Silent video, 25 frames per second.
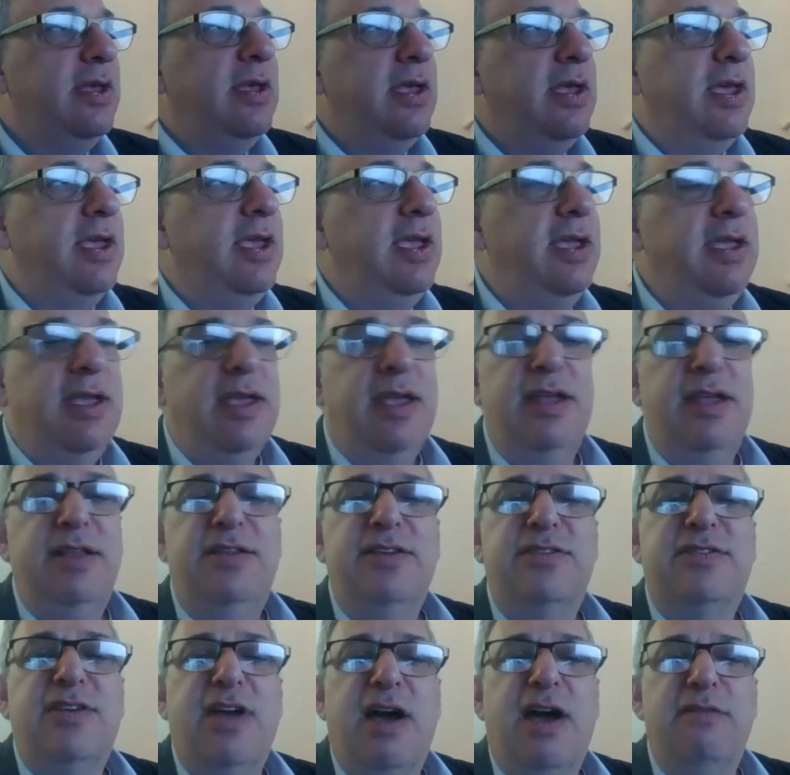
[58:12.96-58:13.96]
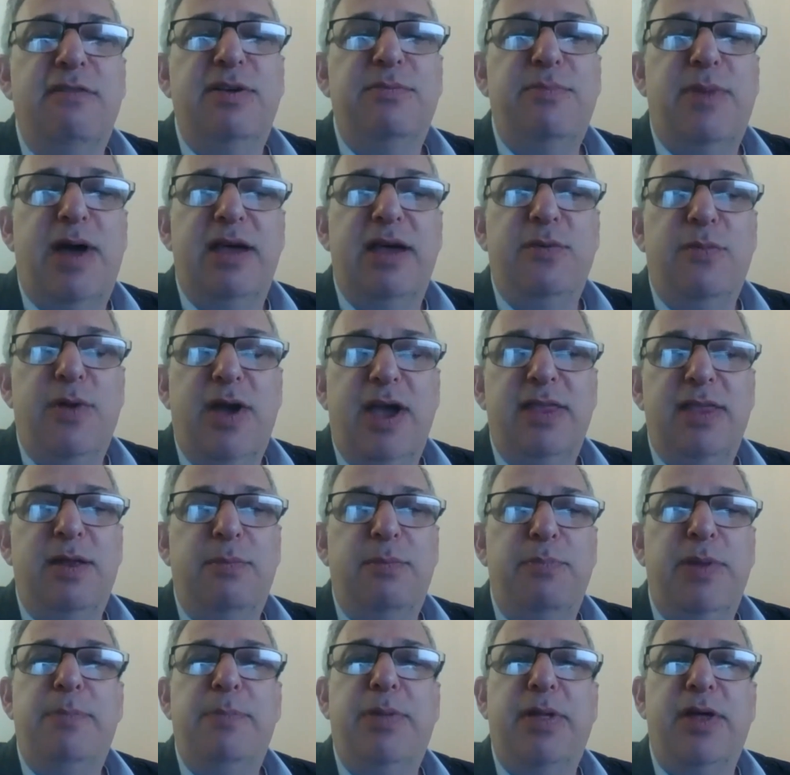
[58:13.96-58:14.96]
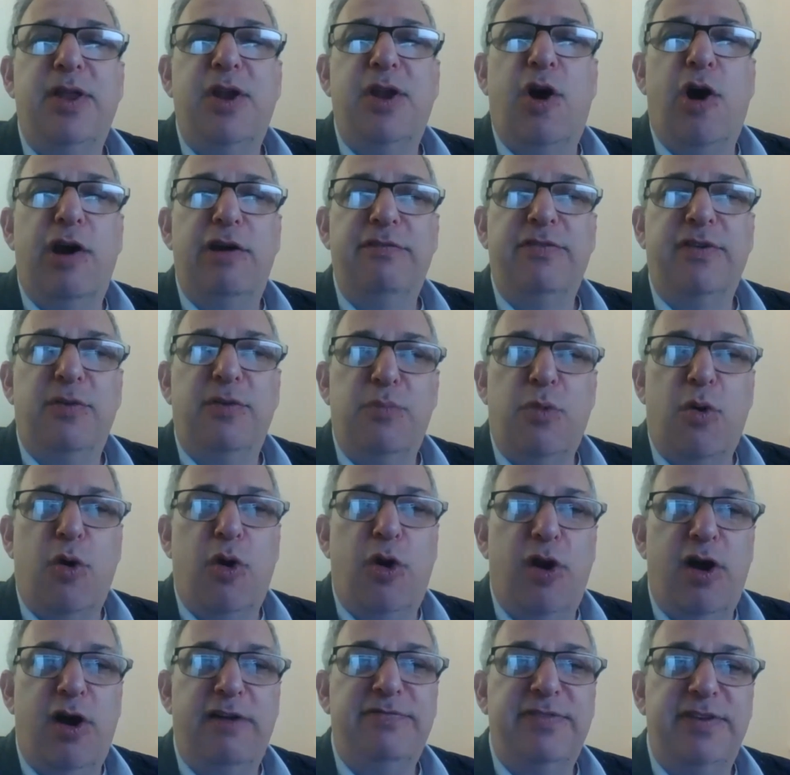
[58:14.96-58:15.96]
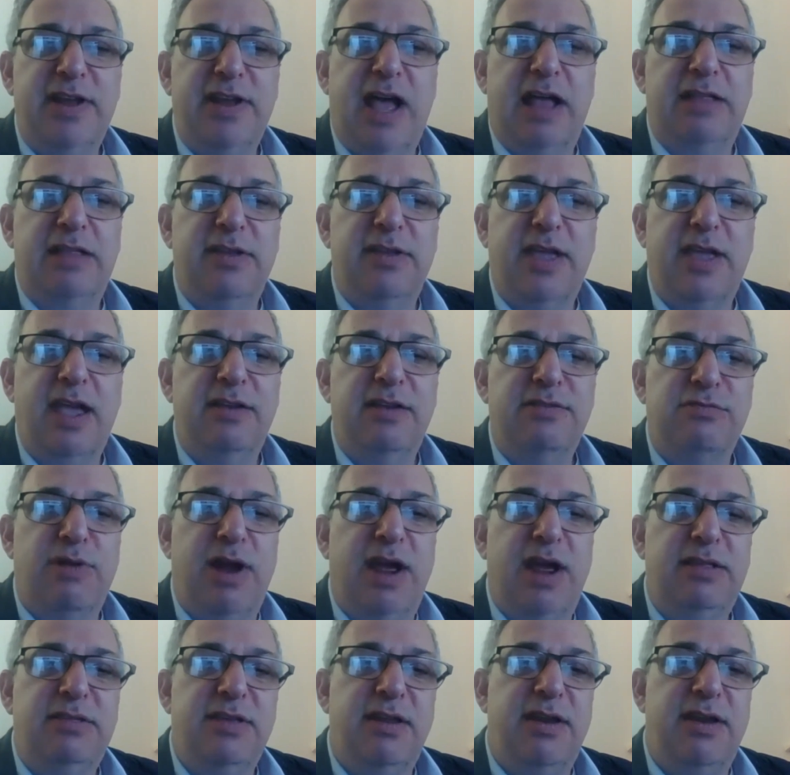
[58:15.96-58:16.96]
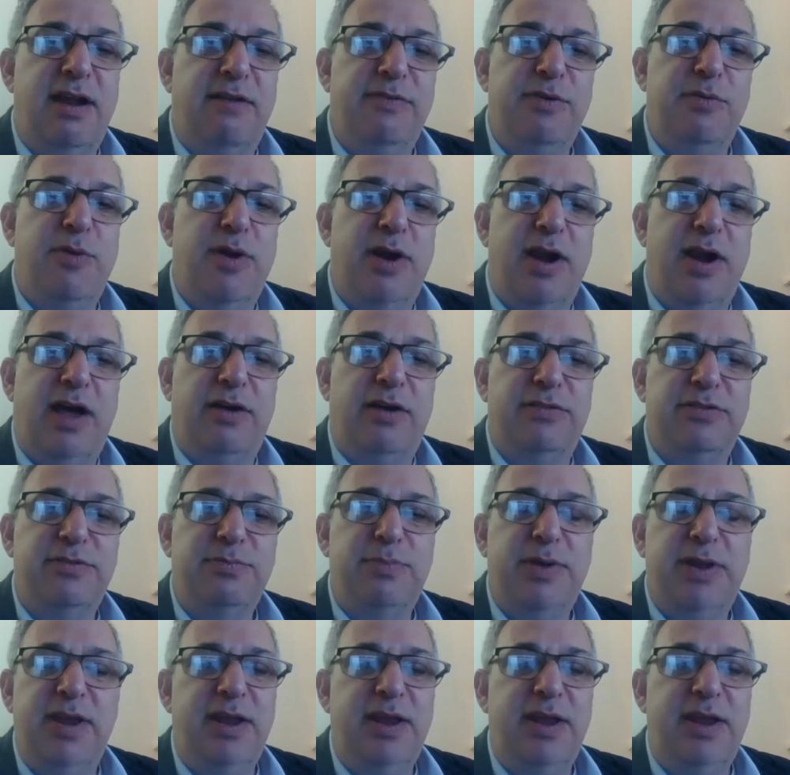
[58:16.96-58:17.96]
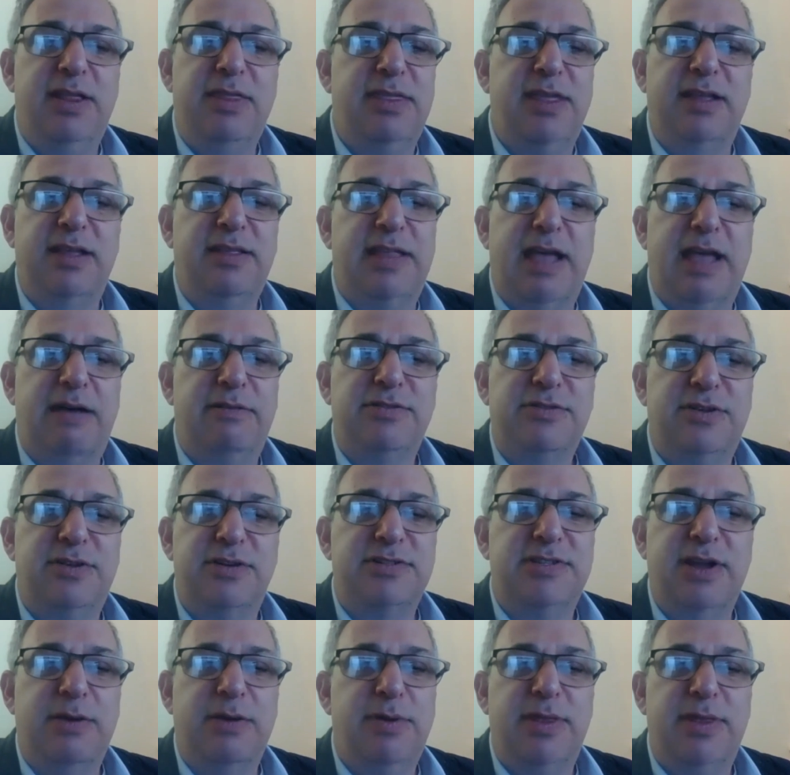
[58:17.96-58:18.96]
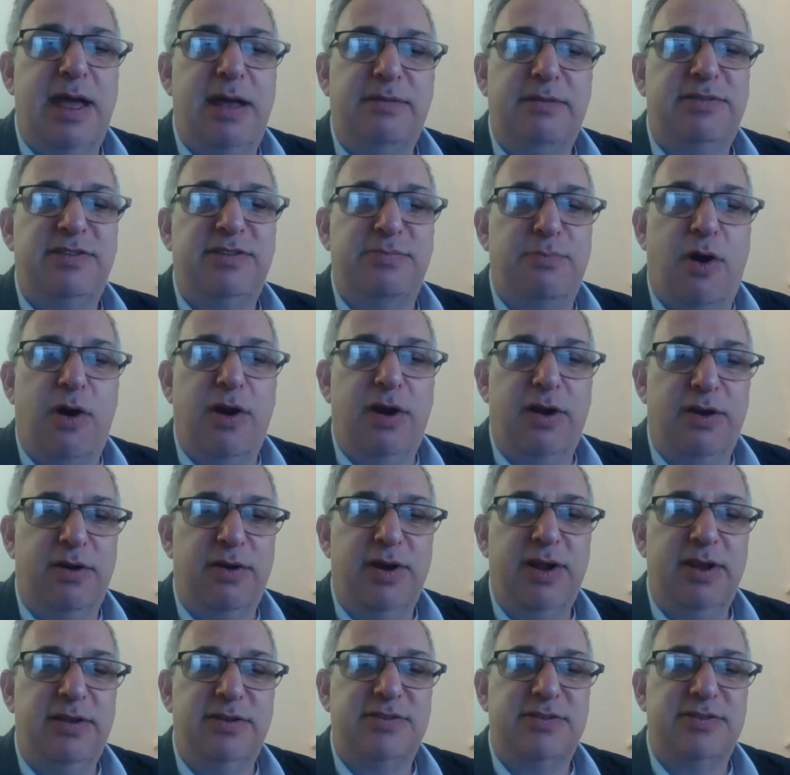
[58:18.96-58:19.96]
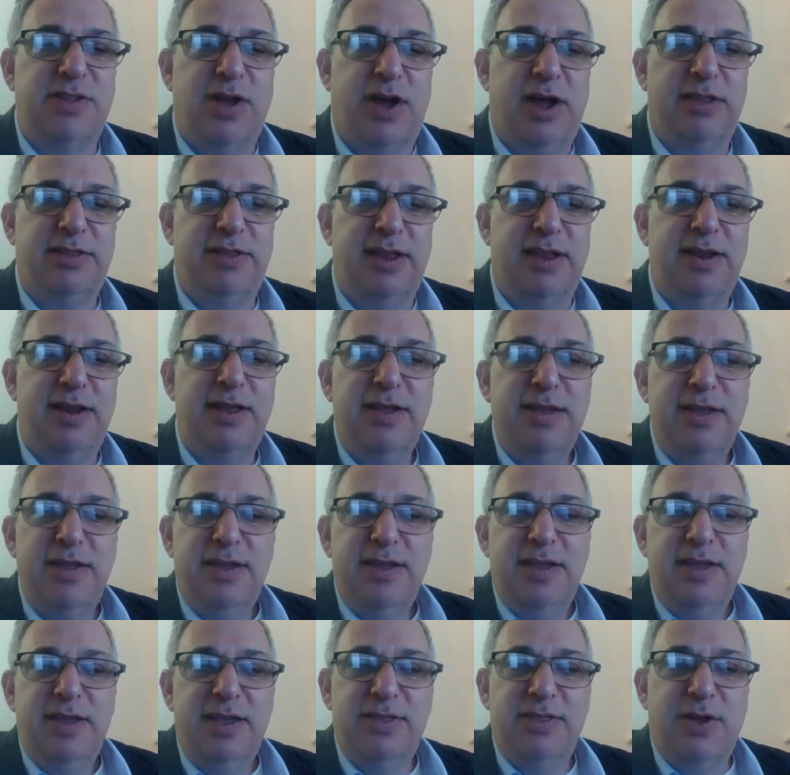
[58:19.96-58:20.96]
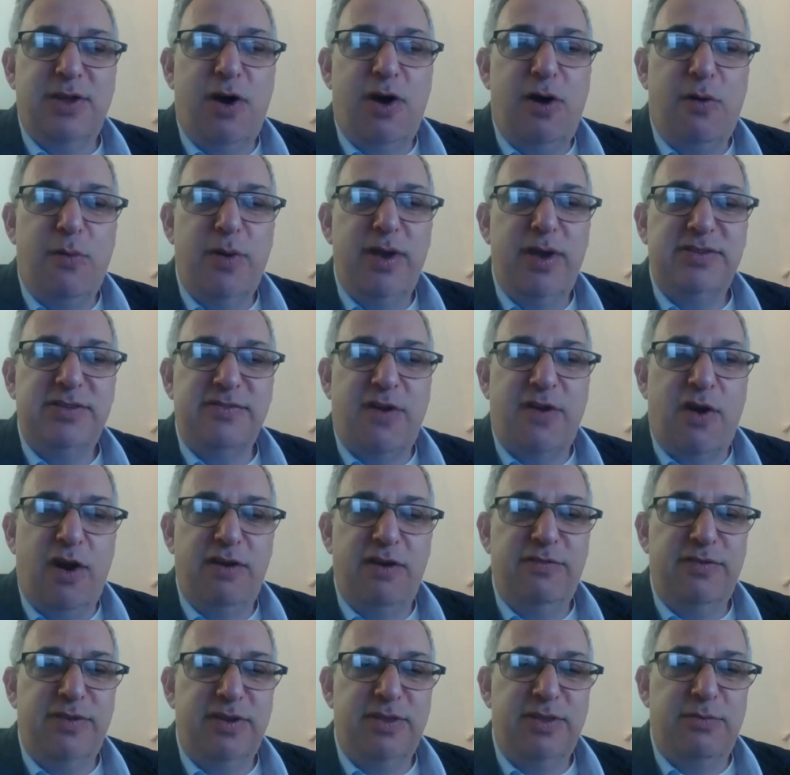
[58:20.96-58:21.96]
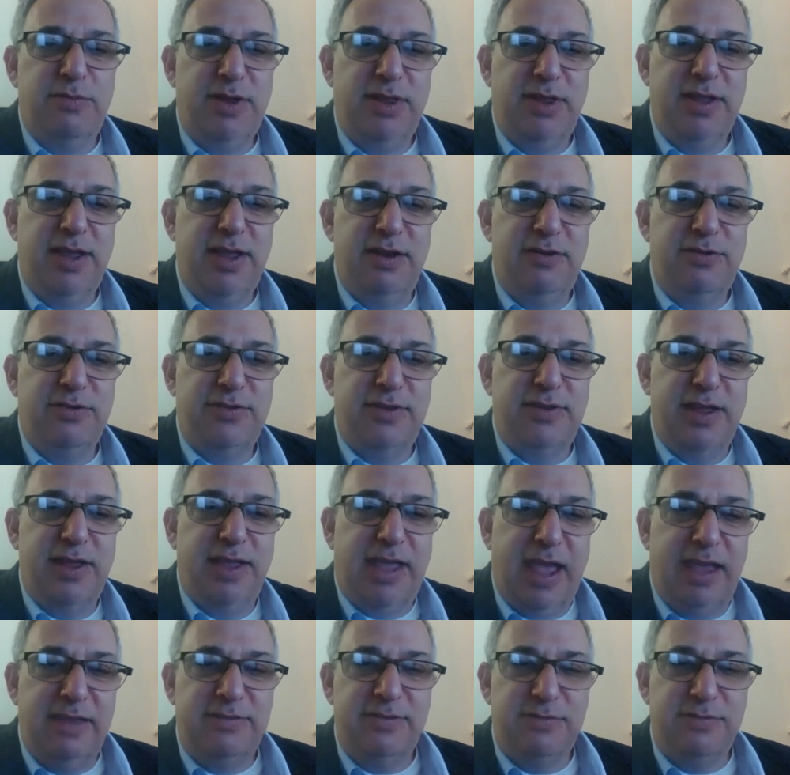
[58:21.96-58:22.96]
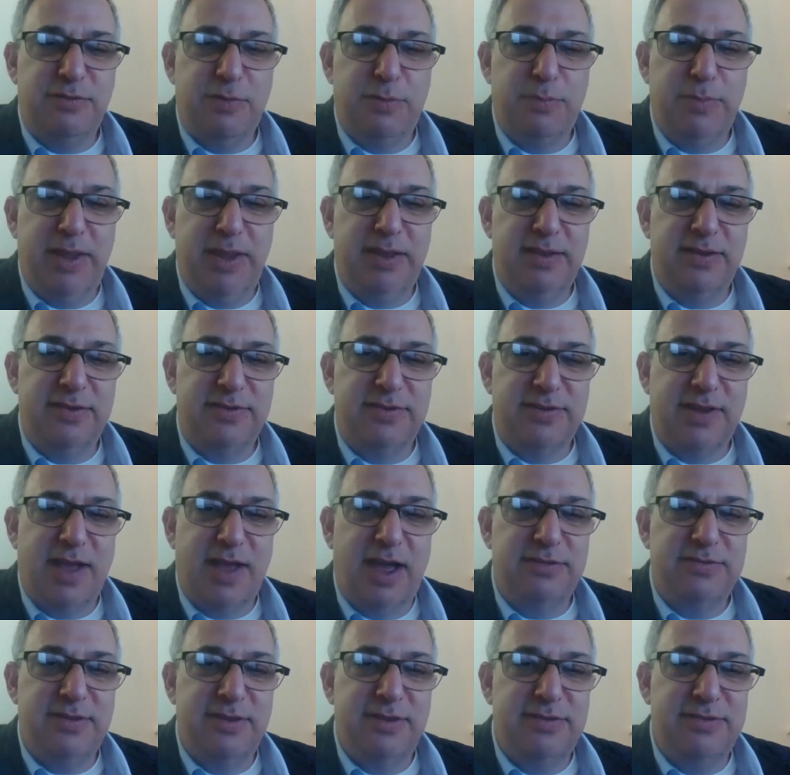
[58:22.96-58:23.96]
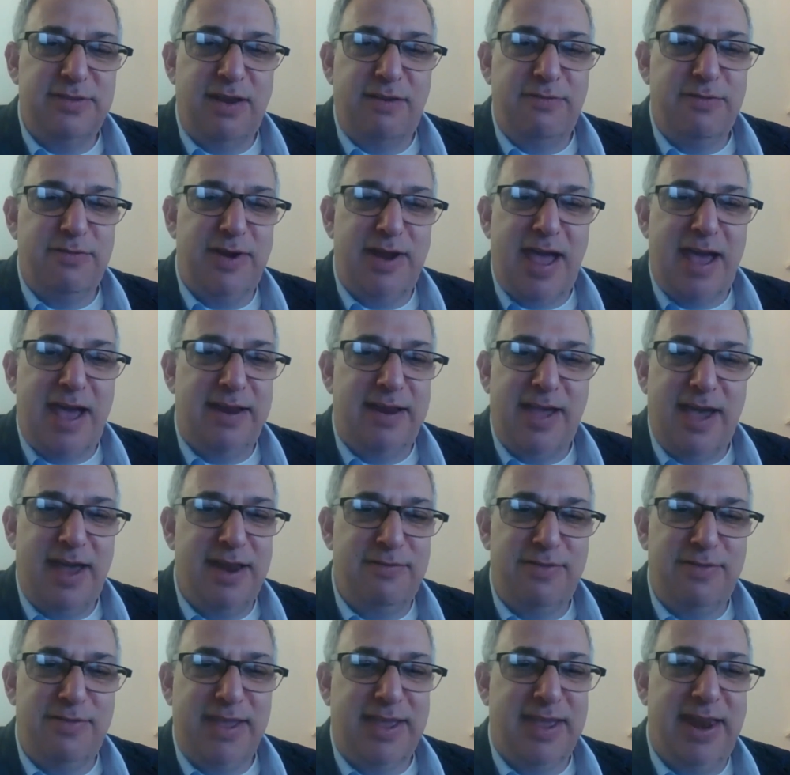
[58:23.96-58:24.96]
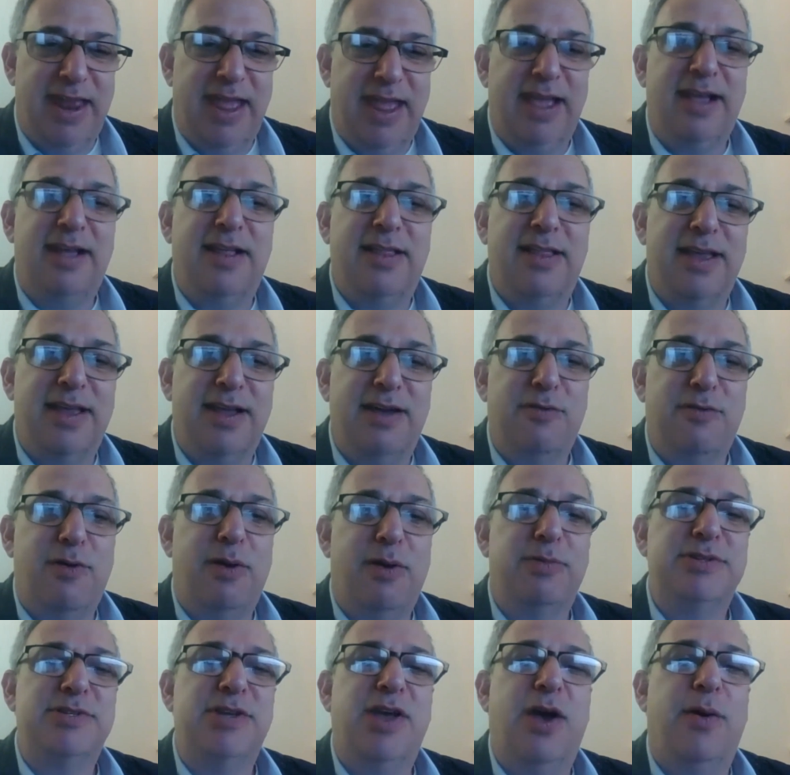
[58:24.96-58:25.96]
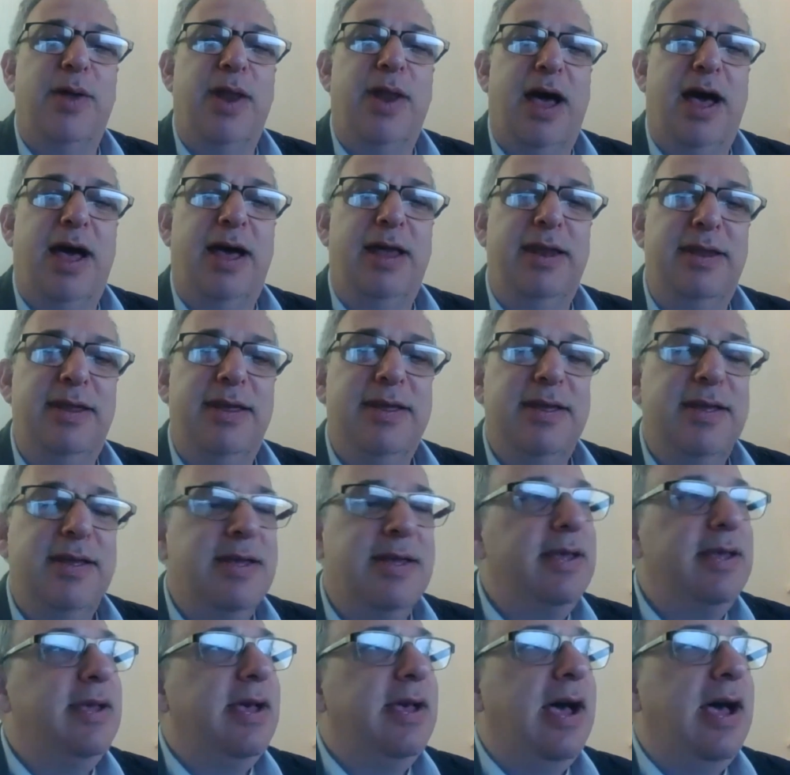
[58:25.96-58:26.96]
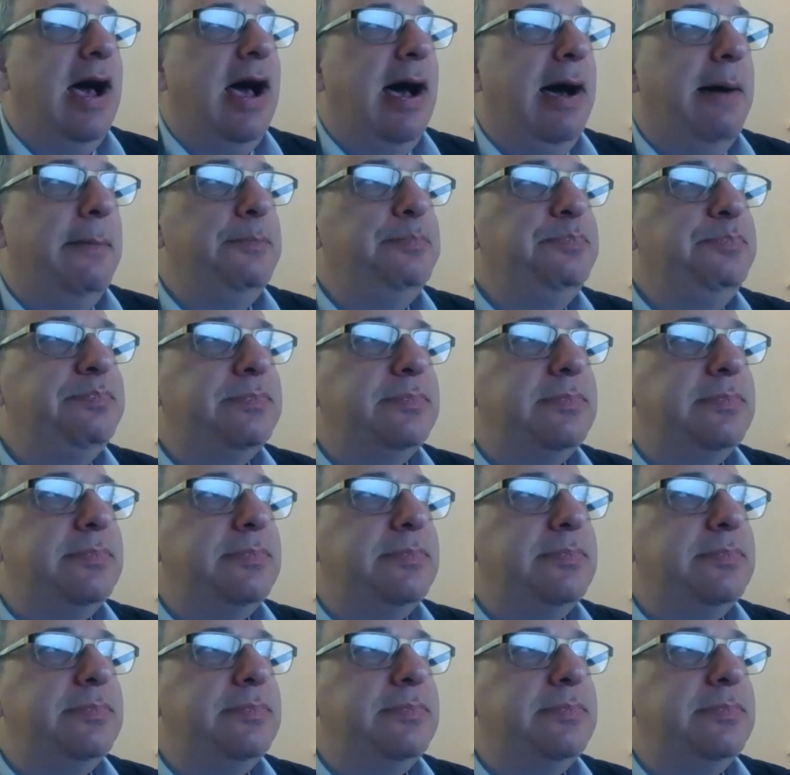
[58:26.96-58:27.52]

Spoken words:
He discovered, by the way, that people at Harvard more often got the case right than everywhere else, but he didn't think that was because they were that smarter. He just thought that in the hallways of Harvard, the really interesting cases were being discussed, and so everyone had kind of like an inkling of what was going on.